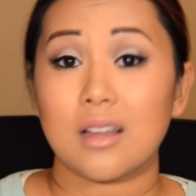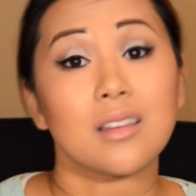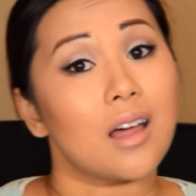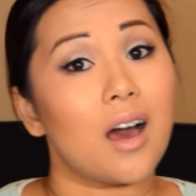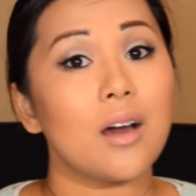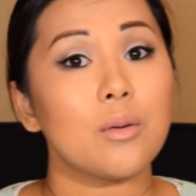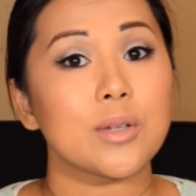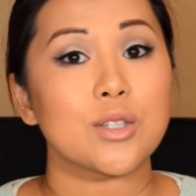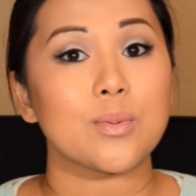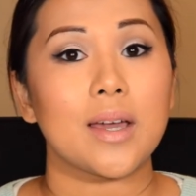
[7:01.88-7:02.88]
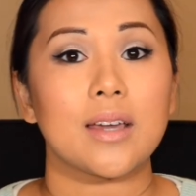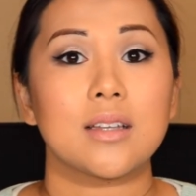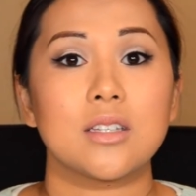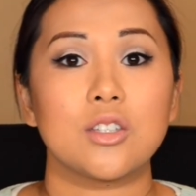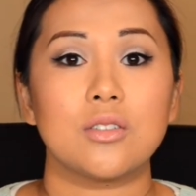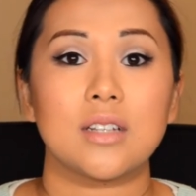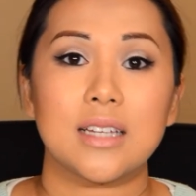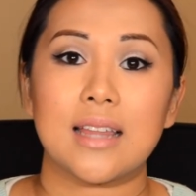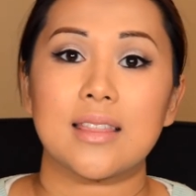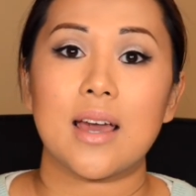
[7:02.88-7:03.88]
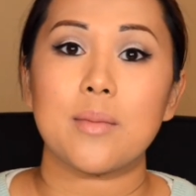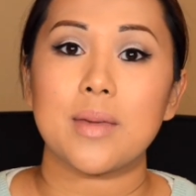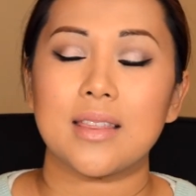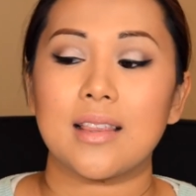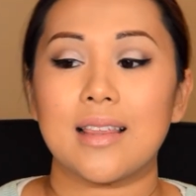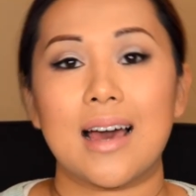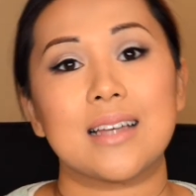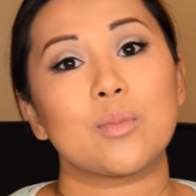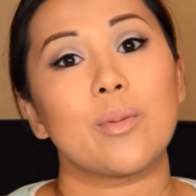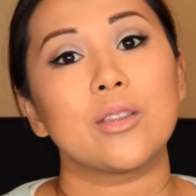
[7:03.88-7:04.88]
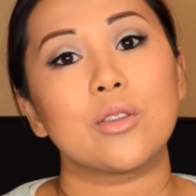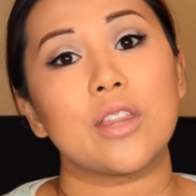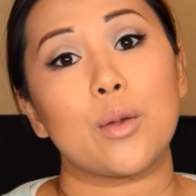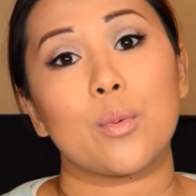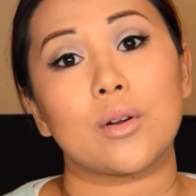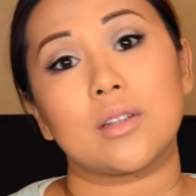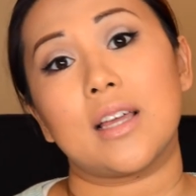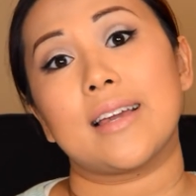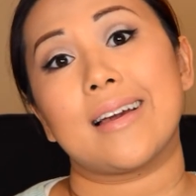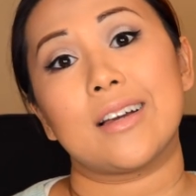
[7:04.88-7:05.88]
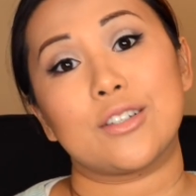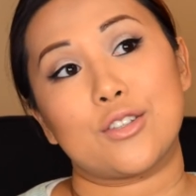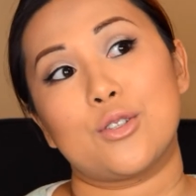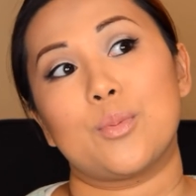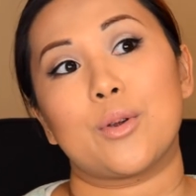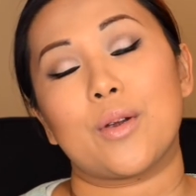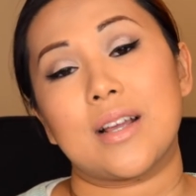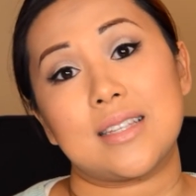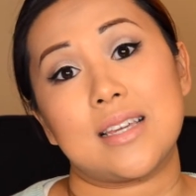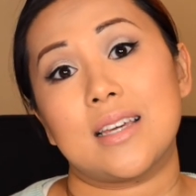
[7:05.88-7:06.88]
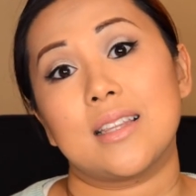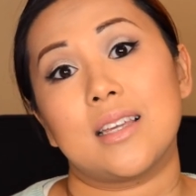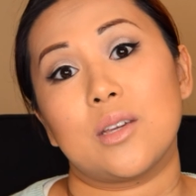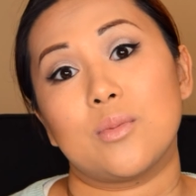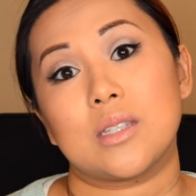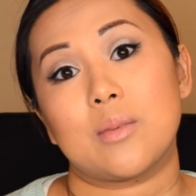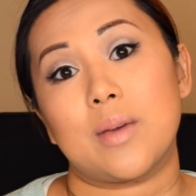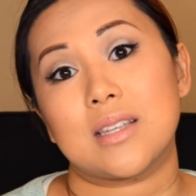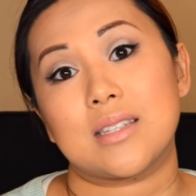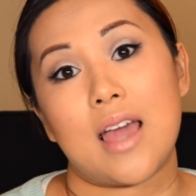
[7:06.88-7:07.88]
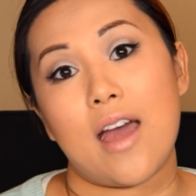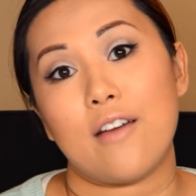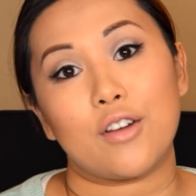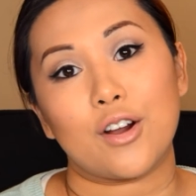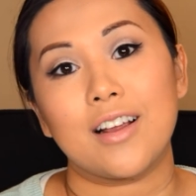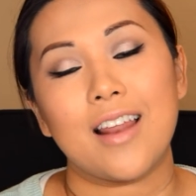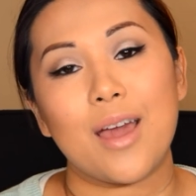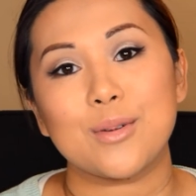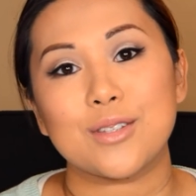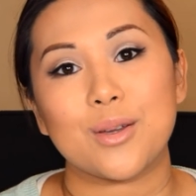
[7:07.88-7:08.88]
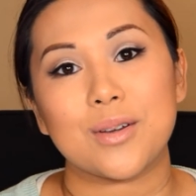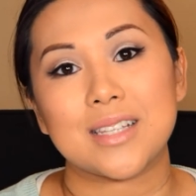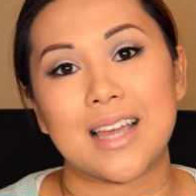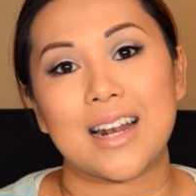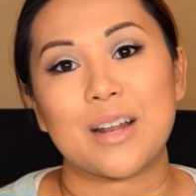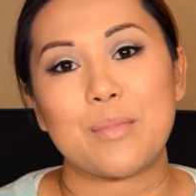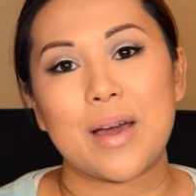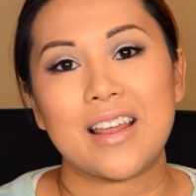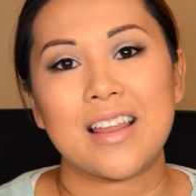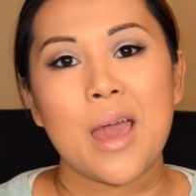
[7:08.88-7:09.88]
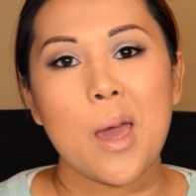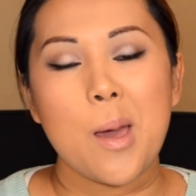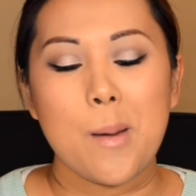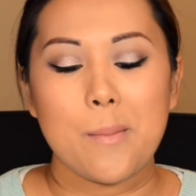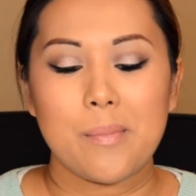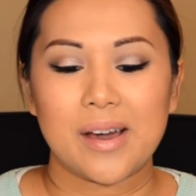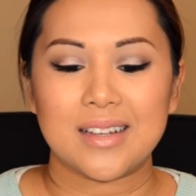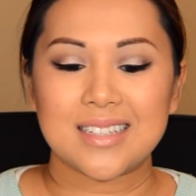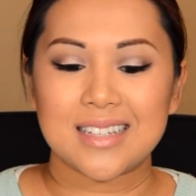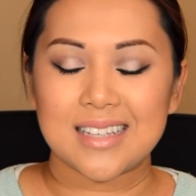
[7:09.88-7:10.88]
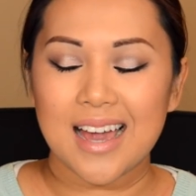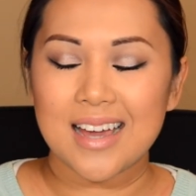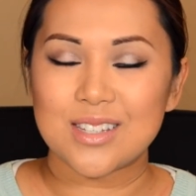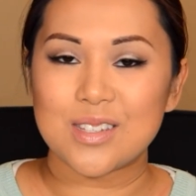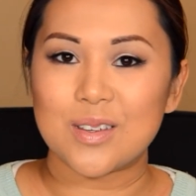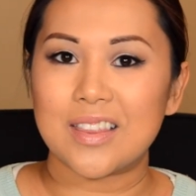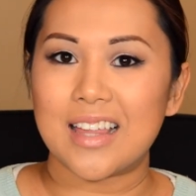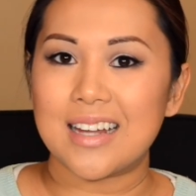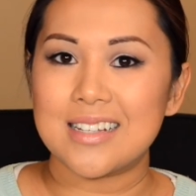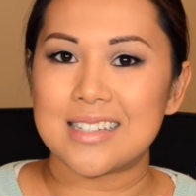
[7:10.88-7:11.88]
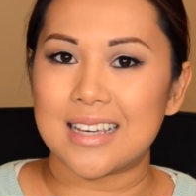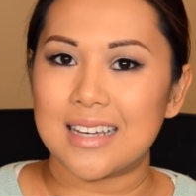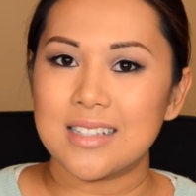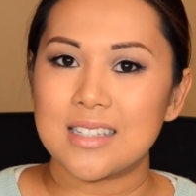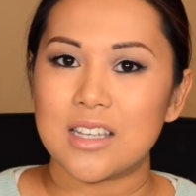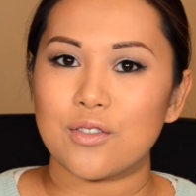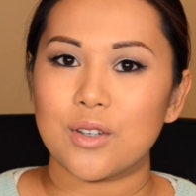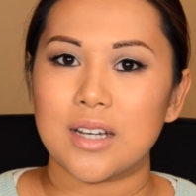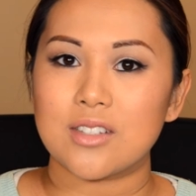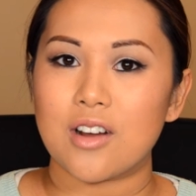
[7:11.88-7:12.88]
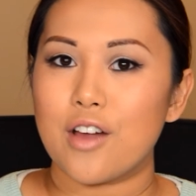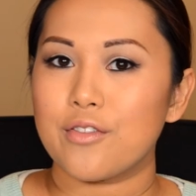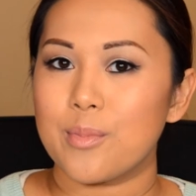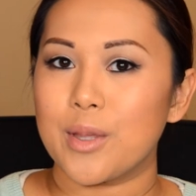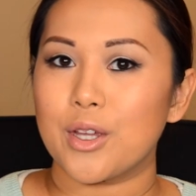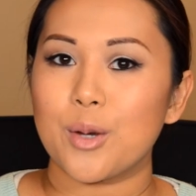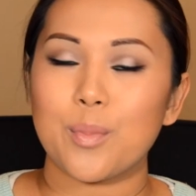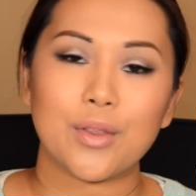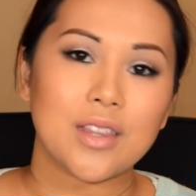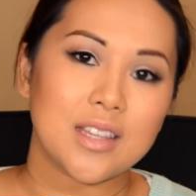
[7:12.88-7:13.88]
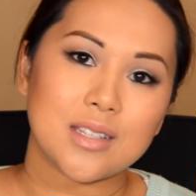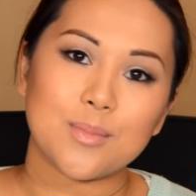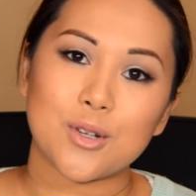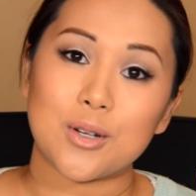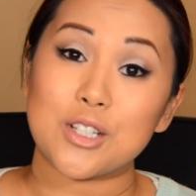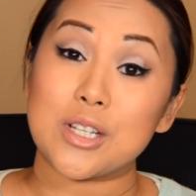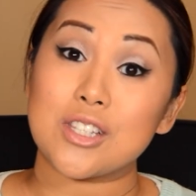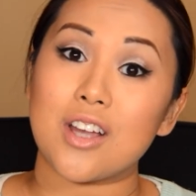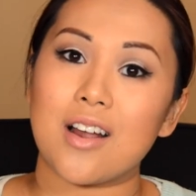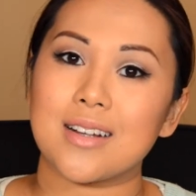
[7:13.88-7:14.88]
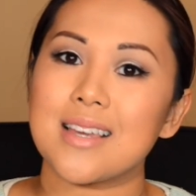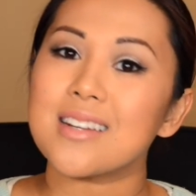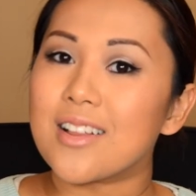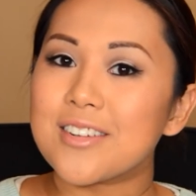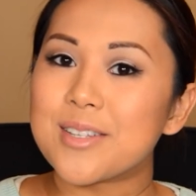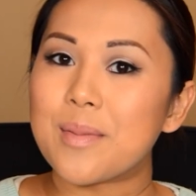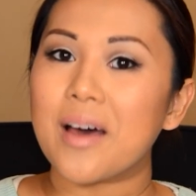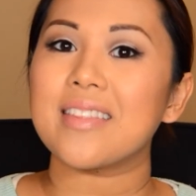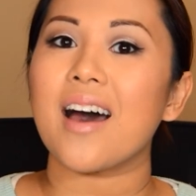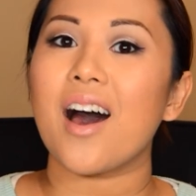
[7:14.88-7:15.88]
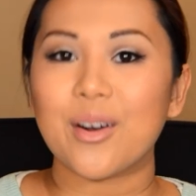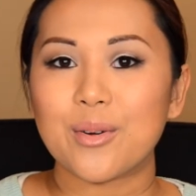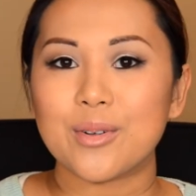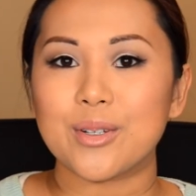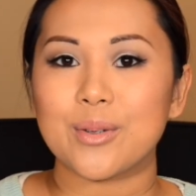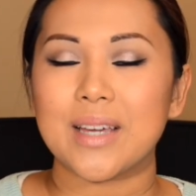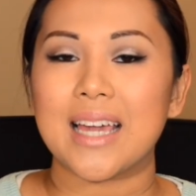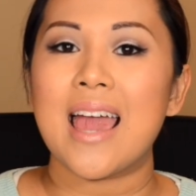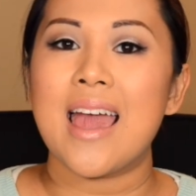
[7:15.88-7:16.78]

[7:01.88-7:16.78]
a lot, which is why I continue to get them, and last month they were like a super crazy hit, like it was the best ever, and I was so excited about it. But yeah, so that is it. If you guys are unfamiliar, both of these subscriptions are $10 a month, auto-renewing,